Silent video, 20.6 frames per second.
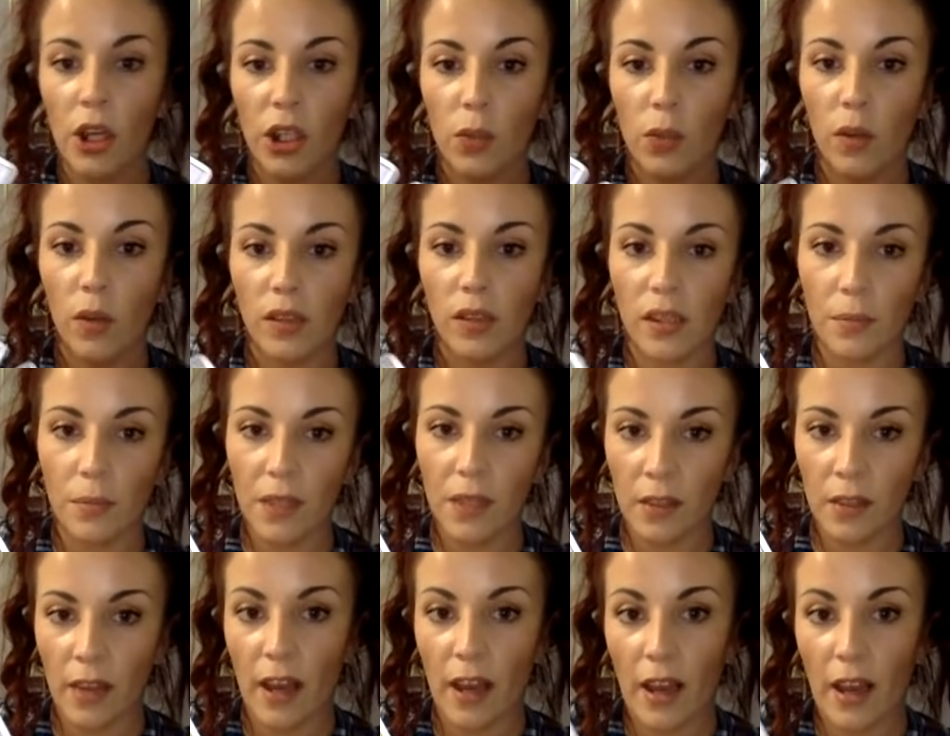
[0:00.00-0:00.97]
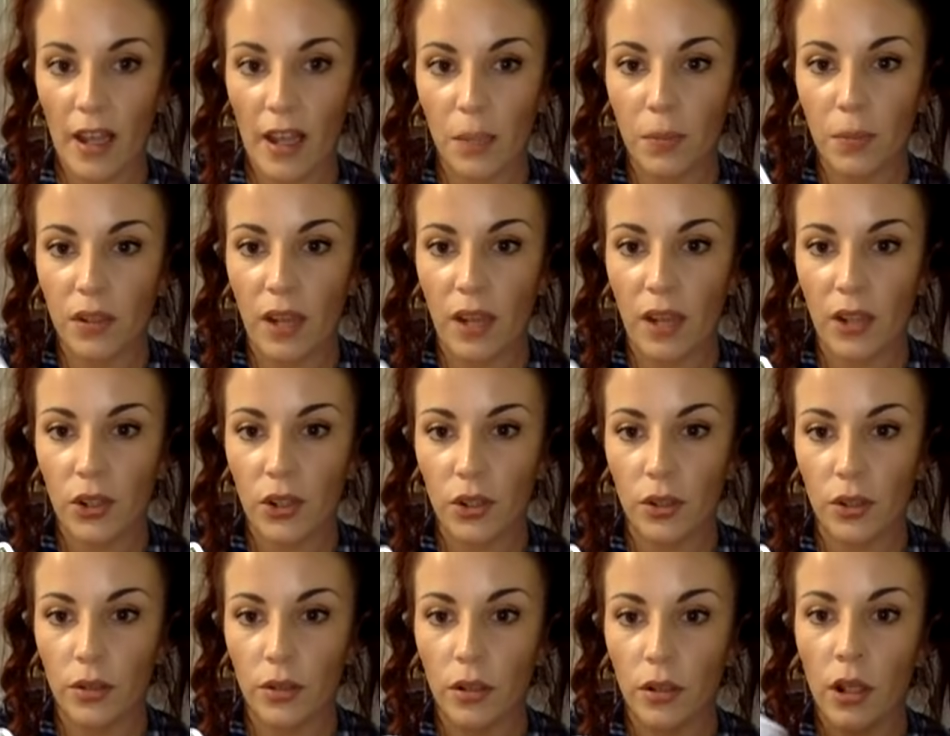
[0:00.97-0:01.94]
You want something that has
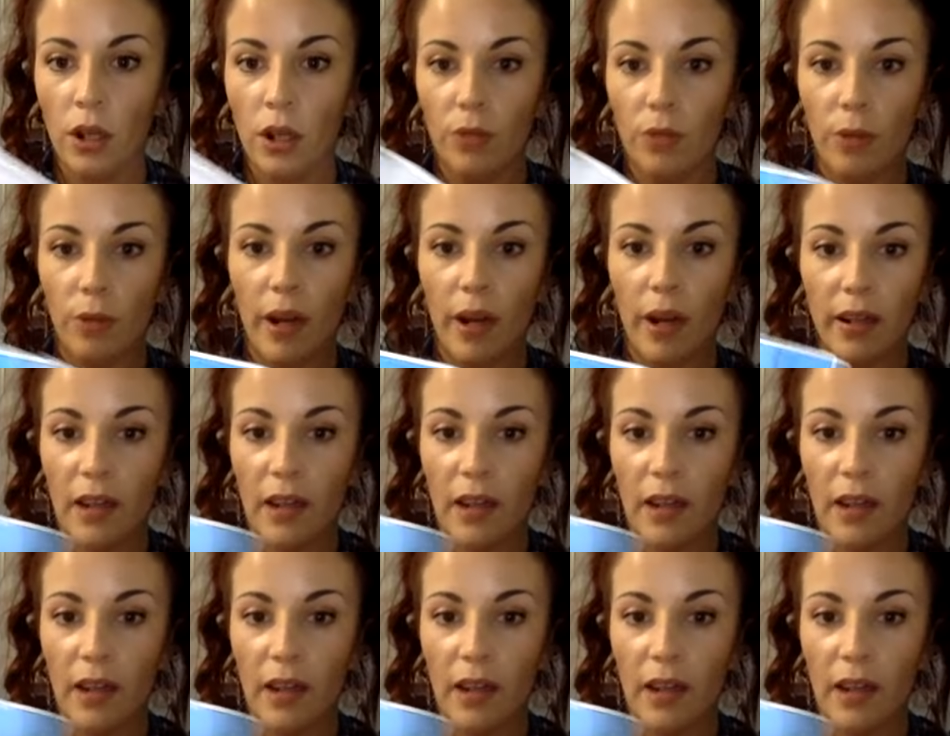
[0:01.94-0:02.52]
potential, right?